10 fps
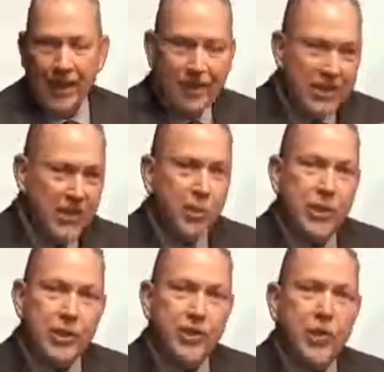These
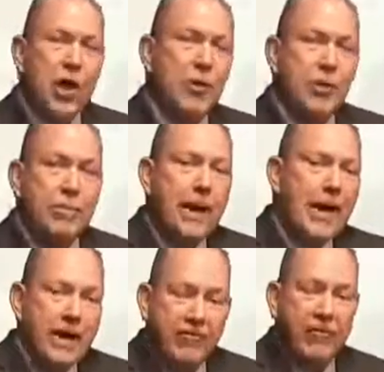questions on the
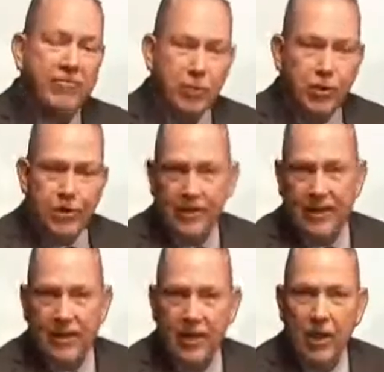repetitive of
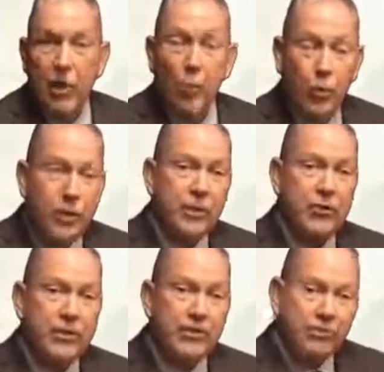purchasing
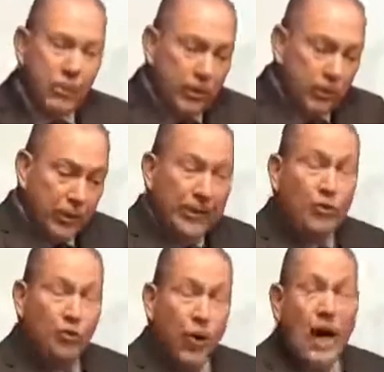will really
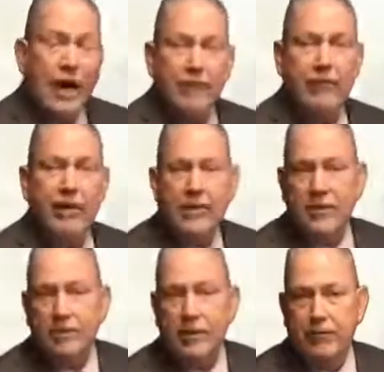drive
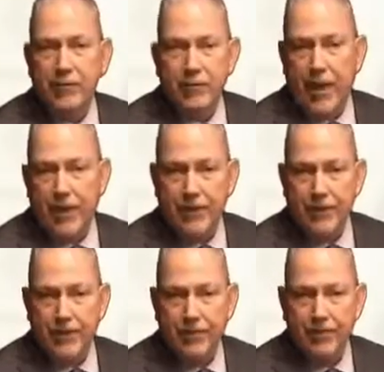some different
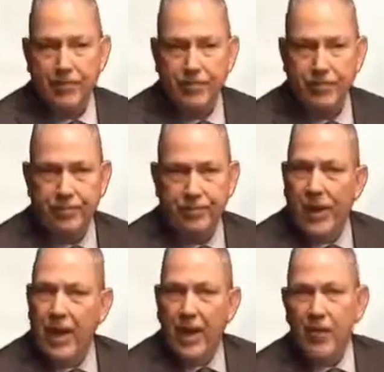strategies.
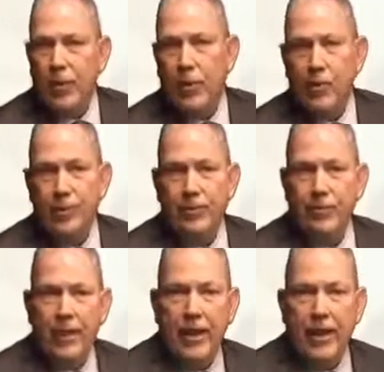Another question,
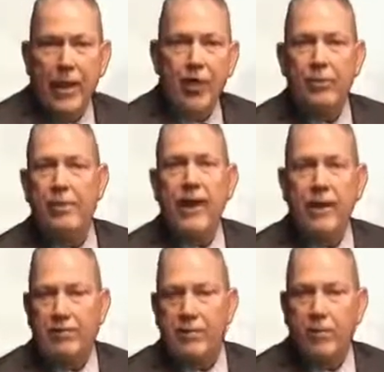how
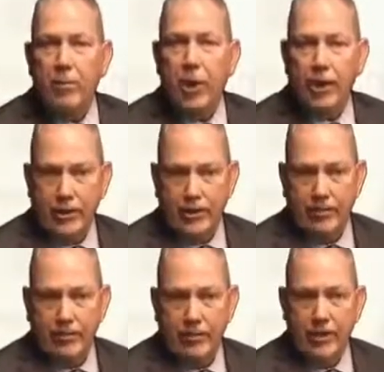competitive is the market
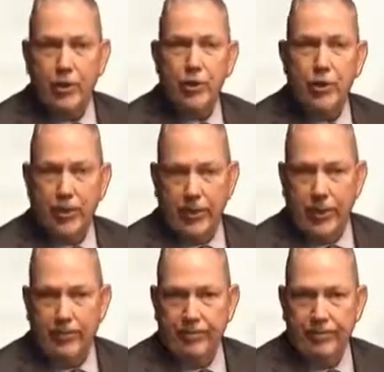that you're entering?